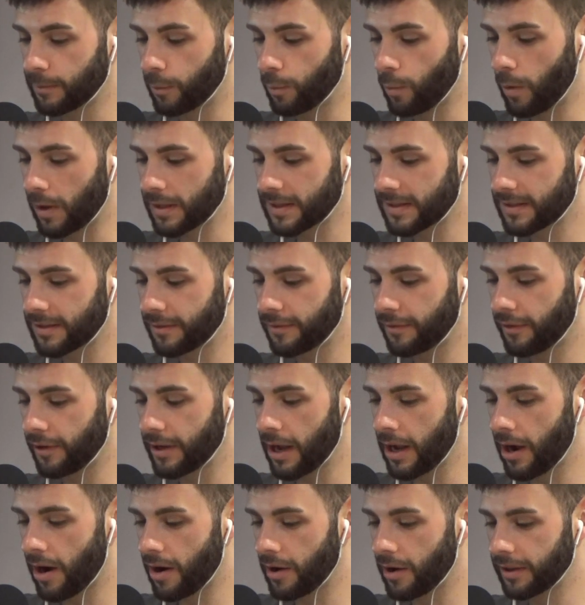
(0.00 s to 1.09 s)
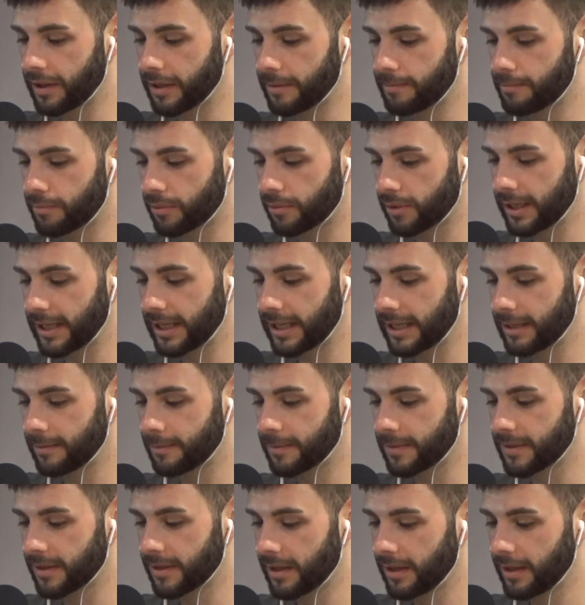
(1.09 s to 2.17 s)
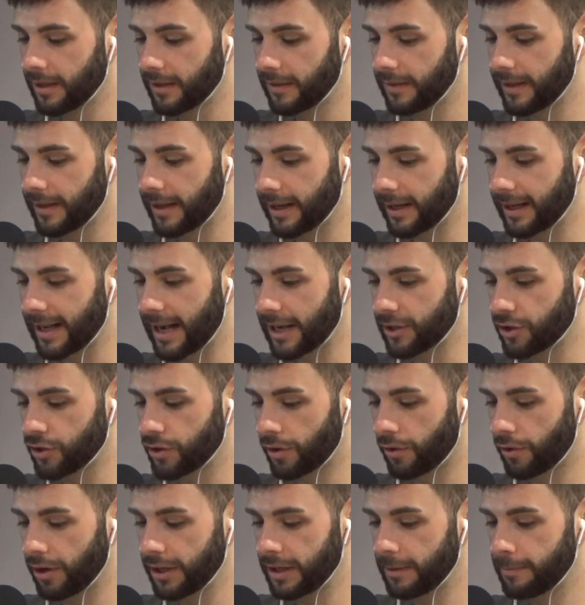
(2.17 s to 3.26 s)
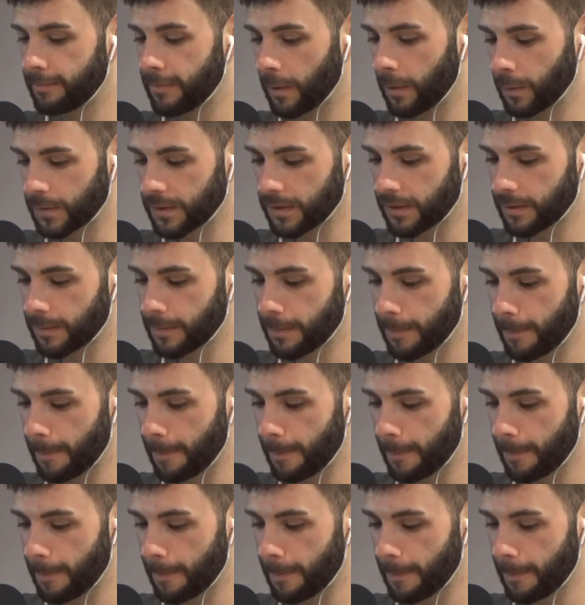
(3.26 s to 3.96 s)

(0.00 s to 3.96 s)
But what's the fight on the prelims that catches your eye the most?